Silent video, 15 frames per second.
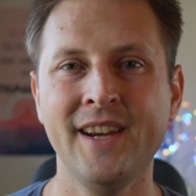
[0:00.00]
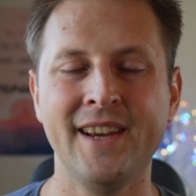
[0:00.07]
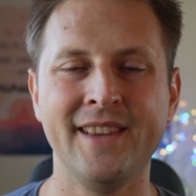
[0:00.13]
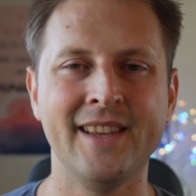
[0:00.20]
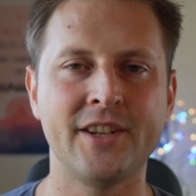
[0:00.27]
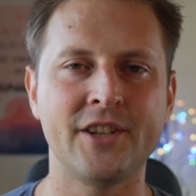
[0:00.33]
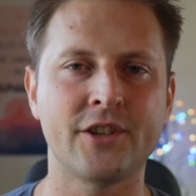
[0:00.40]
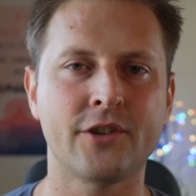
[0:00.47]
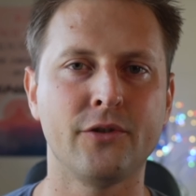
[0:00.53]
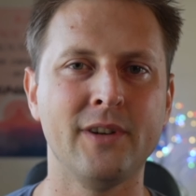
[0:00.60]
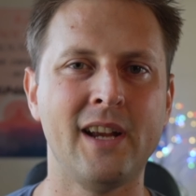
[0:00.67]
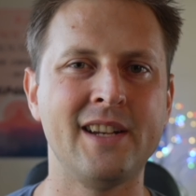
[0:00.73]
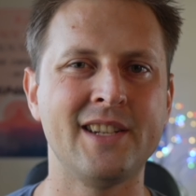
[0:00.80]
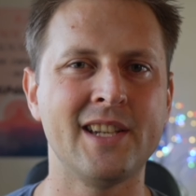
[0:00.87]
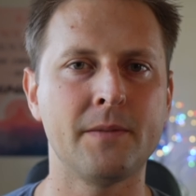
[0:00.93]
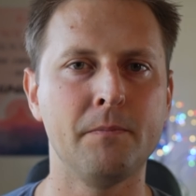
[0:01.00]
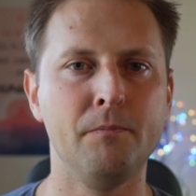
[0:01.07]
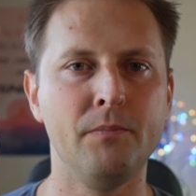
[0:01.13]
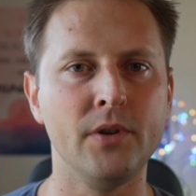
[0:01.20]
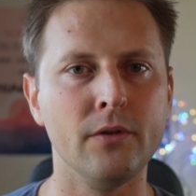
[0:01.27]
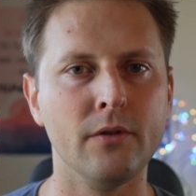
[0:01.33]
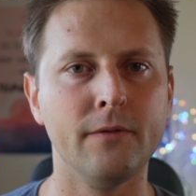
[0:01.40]
And that just creates this
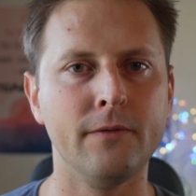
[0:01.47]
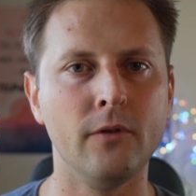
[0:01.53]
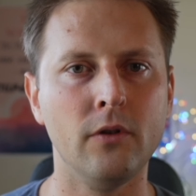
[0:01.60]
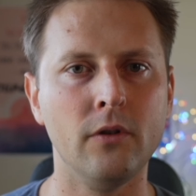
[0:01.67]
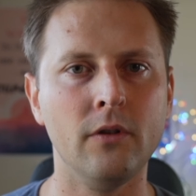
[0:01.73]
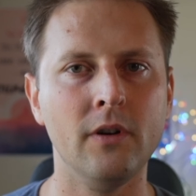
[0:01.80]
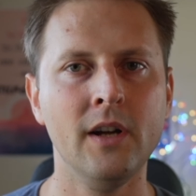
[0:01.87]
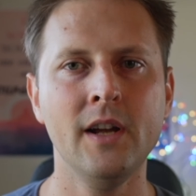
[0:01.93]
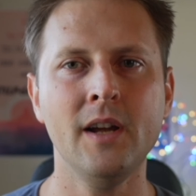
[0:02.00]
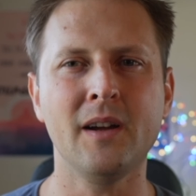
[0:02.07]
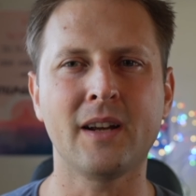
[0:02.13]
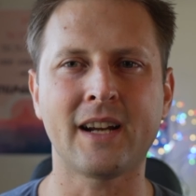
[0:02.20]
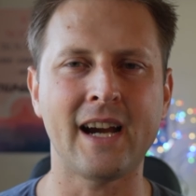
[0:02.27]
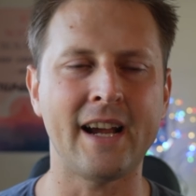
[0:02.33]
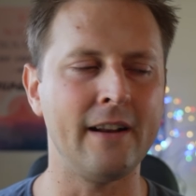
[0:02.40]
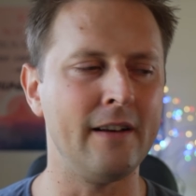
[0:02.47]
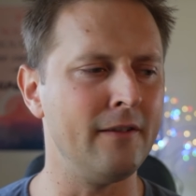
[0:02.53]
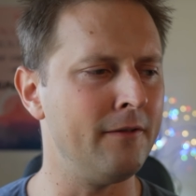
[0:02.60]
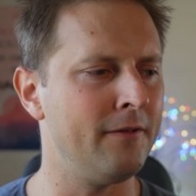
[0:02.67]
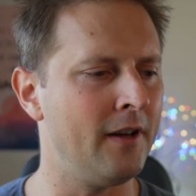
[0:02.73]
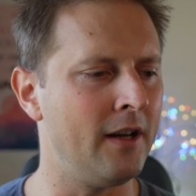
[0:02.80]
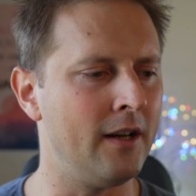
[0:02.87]
beautiful kind
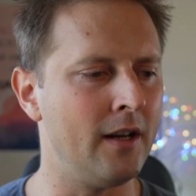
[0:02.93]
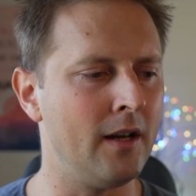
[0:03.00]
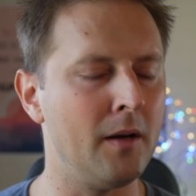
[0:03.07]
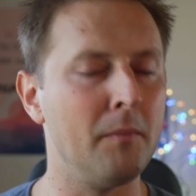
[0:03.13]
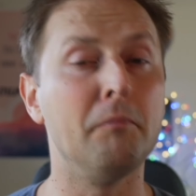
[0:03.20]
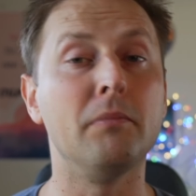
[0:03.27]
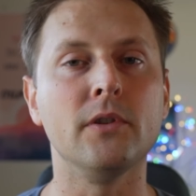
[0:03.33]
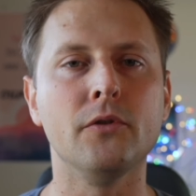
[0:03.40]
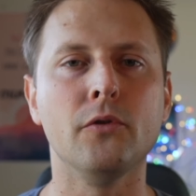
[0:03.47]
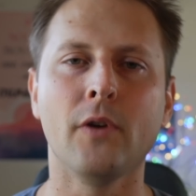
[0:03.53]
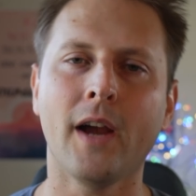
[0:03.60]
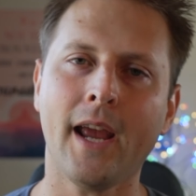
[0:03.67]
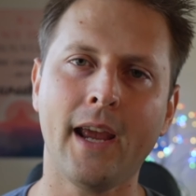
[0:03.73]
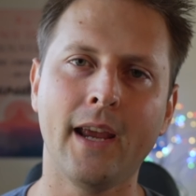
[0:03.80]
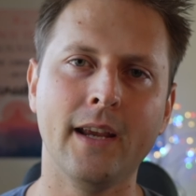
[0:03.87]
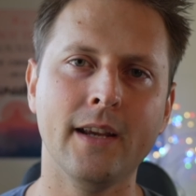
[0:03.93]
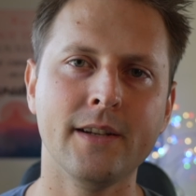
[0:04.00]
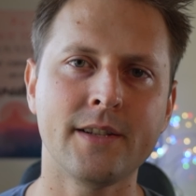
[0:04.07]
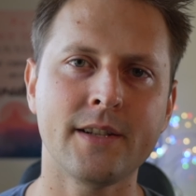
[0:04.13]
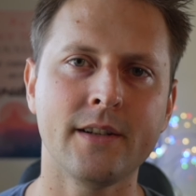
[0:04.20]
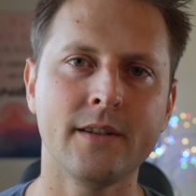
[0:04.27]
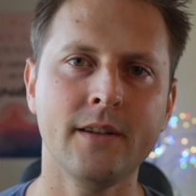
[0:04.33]
of blue
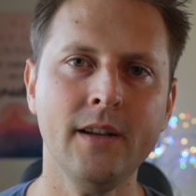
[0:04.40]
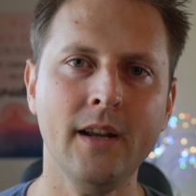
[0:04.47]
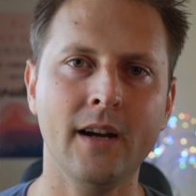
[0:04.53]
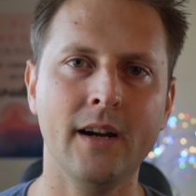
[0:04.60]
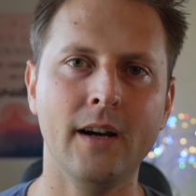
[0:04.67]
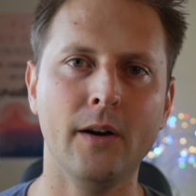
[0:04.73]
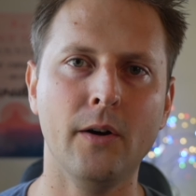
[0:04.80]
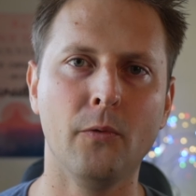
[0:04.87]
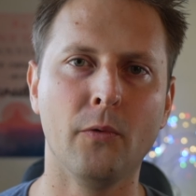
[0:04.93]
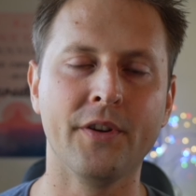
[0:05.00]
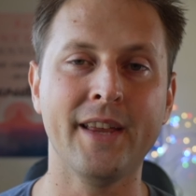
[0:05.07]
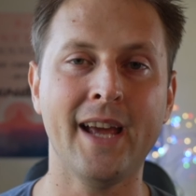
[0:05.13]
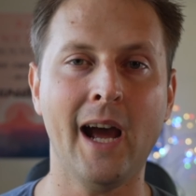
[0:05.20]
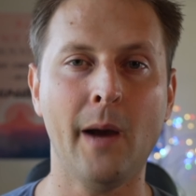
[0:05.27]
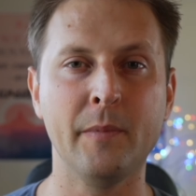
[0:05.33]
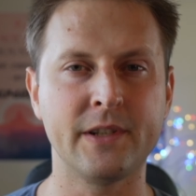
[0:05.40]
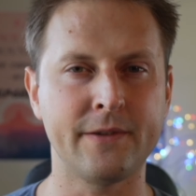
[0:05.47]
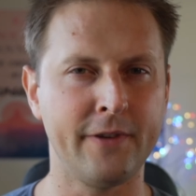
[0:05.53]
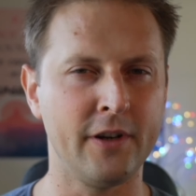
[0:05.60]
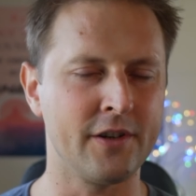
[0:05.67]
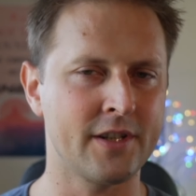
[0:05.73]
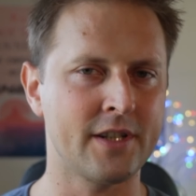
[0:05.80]
haze where the
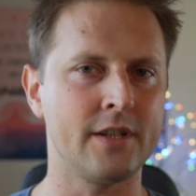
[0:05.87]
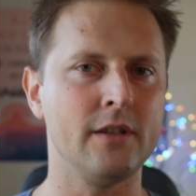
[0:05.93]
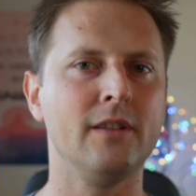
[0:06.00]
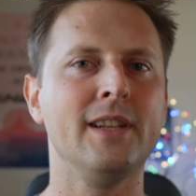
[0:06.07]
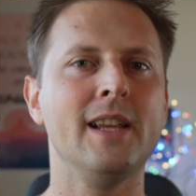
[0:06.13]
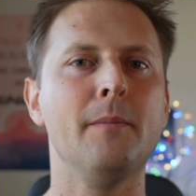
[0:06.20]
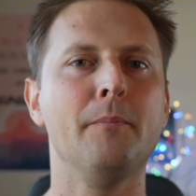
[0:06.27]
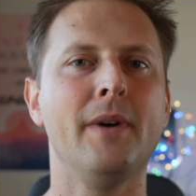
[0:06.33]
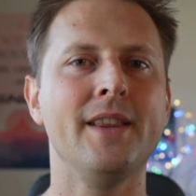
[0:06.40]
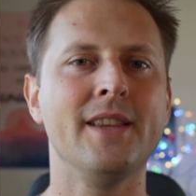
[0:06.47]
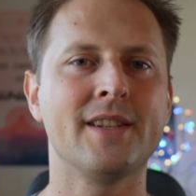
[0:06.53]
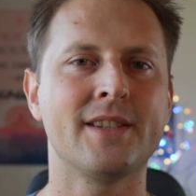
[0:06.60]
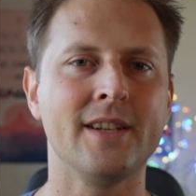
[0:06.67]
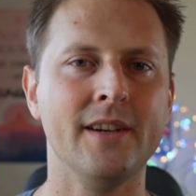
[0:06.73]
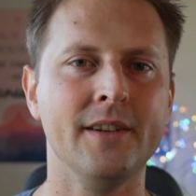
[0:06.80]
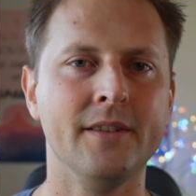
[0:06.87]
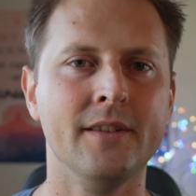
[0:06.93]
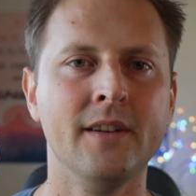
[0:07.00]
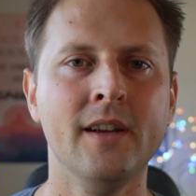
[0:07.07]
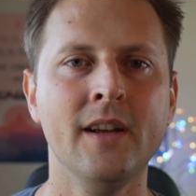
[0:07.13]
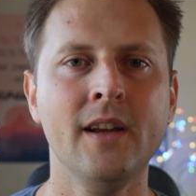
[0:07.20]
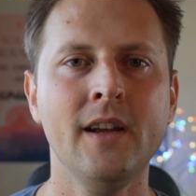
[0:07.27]
atmosphere is still lit by the sun,
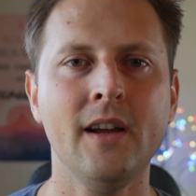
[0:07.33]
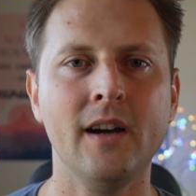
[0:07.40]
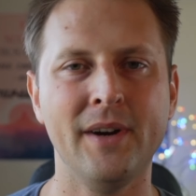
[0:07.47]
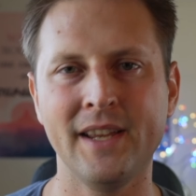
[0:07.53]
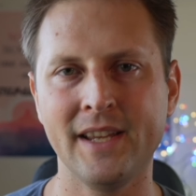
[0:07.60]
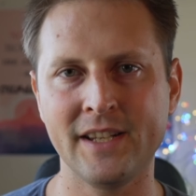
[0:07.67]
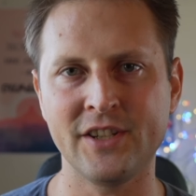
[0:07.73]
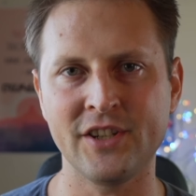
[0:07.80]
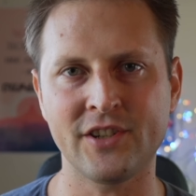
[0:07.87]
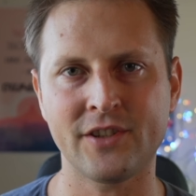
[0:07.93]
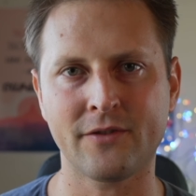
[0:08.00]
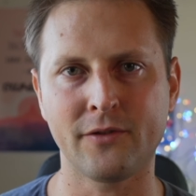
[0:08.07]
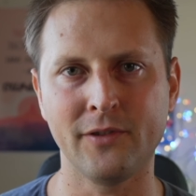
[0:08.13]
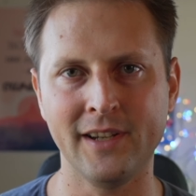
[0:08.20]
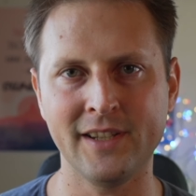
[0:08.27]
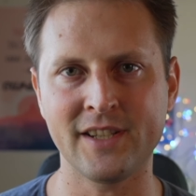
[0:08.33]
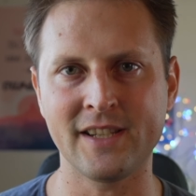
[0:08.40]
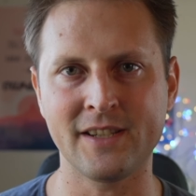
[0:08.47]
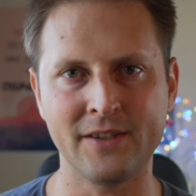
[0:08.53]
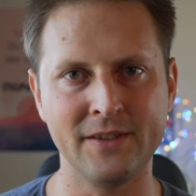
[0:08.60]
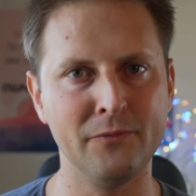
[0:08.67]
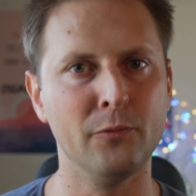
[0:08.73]
but it just creates
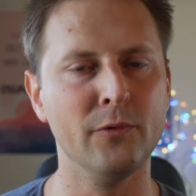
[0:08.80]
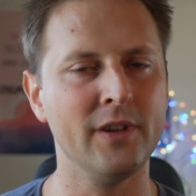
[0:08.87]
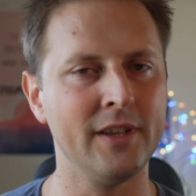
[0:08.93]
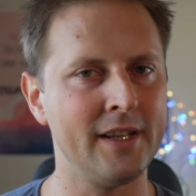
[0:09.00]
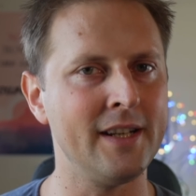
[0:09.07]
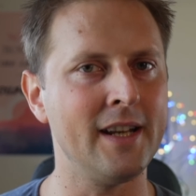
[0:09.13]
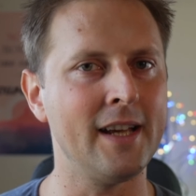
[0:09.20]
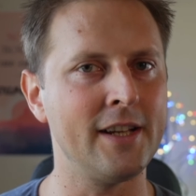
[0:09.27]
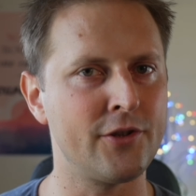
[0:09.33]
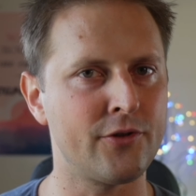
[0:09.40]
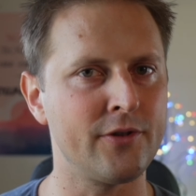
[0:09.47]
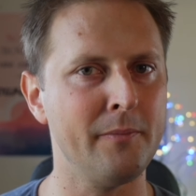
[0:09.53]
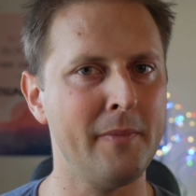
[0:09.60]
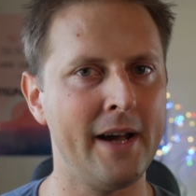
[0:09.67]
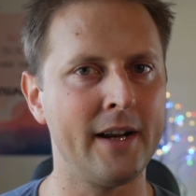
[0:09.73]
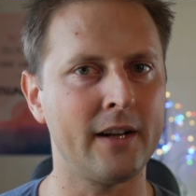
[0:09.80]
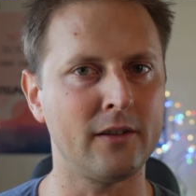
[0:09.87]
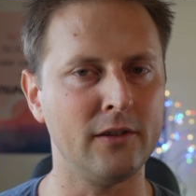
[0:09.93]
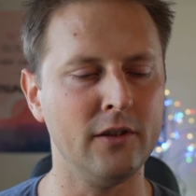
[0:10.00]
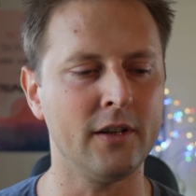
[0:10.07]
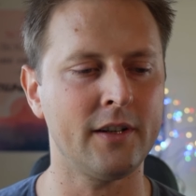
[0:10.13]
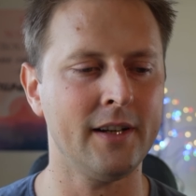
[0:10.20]
this really nice dramatic
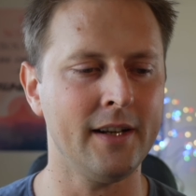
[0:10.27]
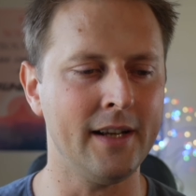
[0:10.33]
look